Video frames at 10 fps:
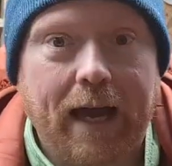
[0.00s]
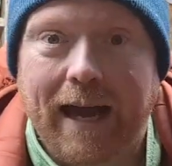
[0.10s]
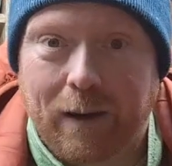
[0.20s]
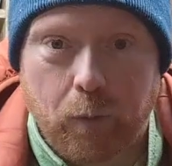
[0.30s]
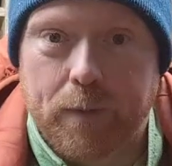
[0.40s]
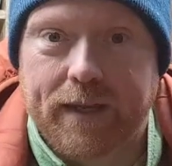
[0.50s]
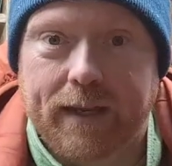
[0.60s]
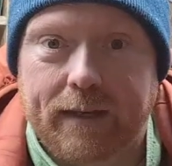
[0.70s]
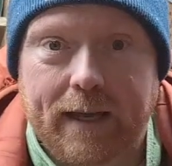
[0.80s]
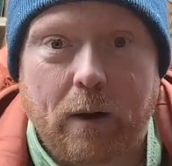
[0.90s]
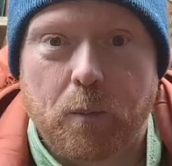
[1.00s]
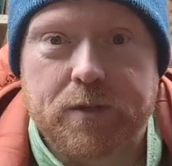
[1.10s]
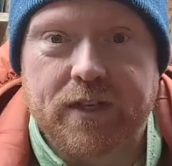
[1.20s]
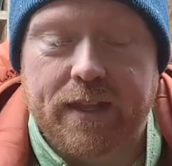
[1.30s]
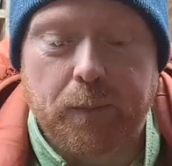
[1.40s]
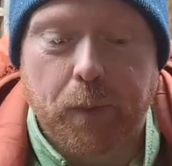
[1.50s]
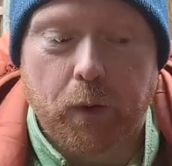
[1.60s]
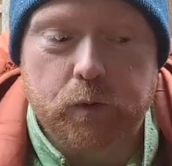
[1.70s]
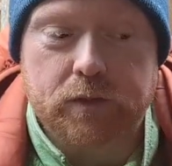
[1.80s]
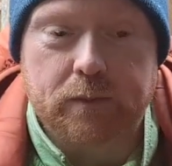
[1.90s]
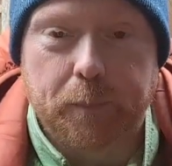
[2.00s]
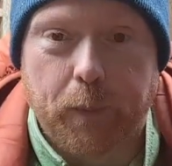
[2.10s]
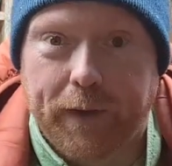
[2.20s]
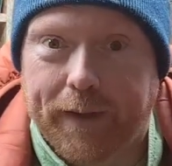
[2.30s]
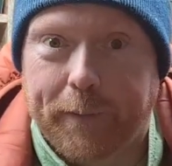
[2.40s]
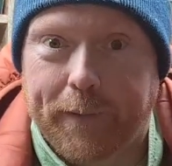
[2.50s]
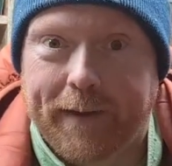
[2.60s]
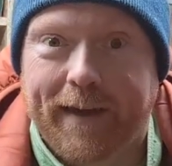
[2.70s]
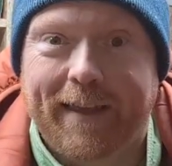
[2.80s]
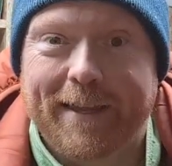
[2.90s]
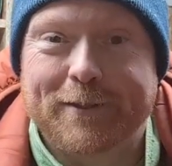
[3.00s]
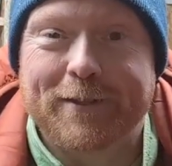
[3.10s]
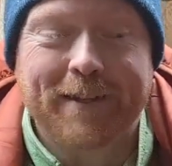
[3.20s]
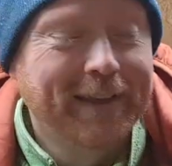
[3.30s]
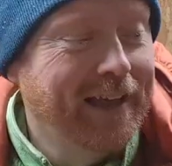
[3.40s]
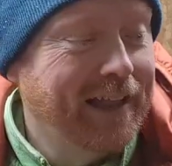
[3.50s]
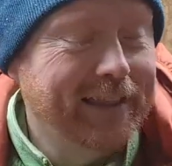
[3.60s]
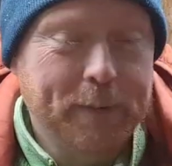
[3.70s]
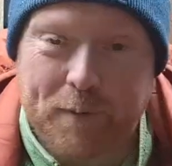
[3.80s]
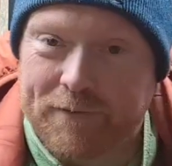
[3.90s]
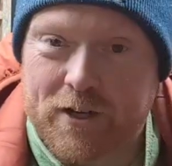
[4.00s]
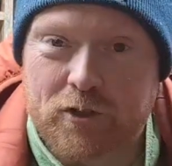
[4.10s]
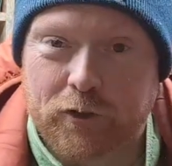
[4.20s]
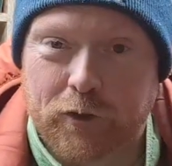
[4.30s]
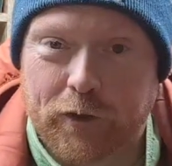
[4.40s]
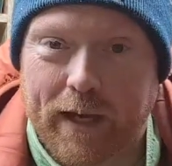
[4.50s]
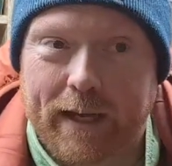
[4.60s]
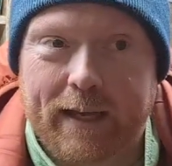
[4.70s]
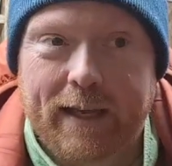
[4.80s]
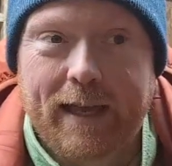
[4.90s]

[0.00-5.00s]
I won't be digging, I won't be setting the post, put it that way, unless let a professional do that.